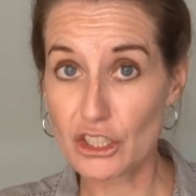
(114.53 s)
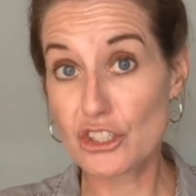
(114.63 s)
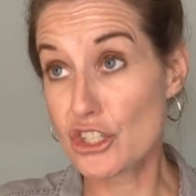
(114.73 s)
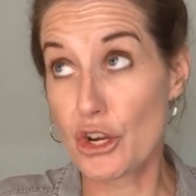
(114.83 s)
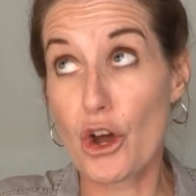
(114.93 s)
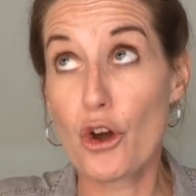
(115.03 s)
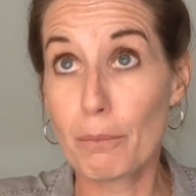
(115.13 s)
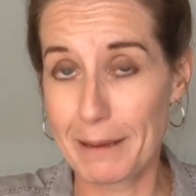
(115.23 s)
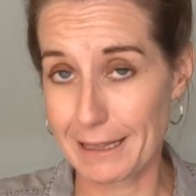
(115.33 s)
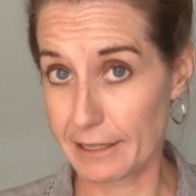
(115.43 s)
You're just
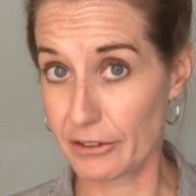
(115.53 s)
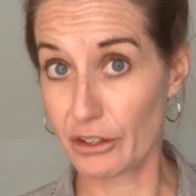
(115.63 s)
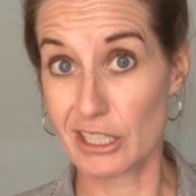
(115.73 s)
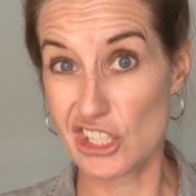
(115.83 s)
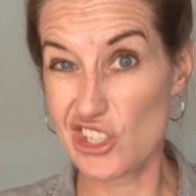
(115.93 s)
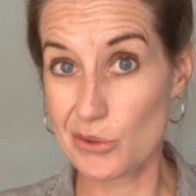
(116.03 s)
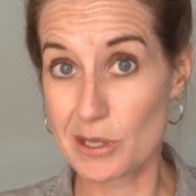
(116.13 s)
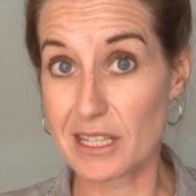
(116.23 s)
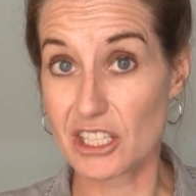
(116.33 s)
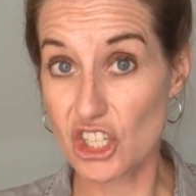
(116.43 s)
hoping that they're going to
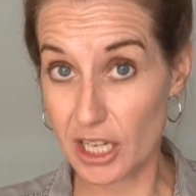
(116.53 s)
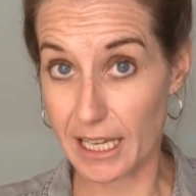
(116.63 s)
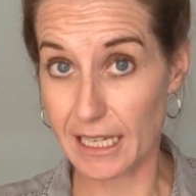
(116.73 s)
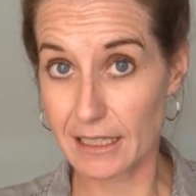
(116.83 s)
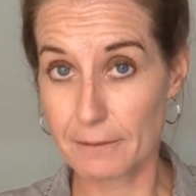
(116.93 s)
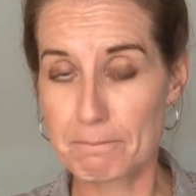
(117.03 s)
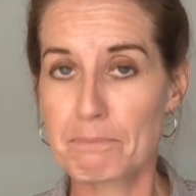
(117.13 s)
choose the chicken.